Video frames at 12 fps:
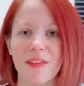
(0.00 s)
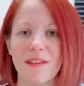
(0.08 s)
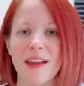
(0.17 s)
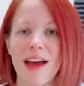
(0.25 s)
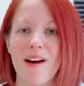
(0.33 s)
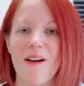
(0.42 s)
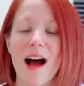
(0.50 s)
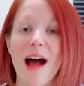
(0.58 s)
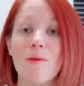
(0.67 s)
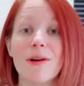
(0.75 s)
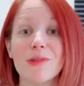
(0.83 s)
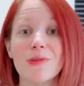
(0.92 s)
Now,
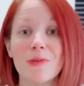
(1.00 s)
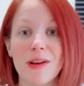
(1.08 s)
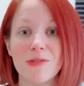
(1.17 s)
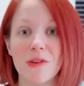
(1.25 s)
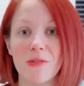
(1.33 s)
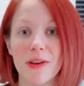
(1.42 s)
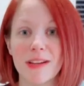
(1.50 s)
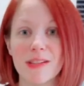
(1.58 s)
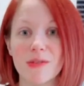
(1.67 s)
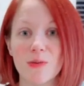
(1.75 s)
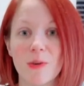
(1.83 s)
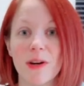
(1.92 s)
I went to Retro Rick's
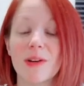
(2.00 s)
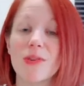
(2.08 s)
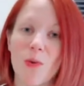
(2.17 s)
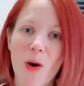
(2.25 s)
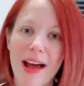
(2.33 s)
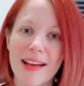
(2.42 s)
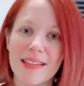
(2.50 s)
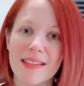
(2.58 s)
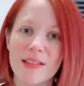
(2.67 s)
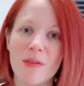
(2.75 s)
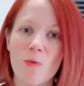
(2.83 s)
store twice.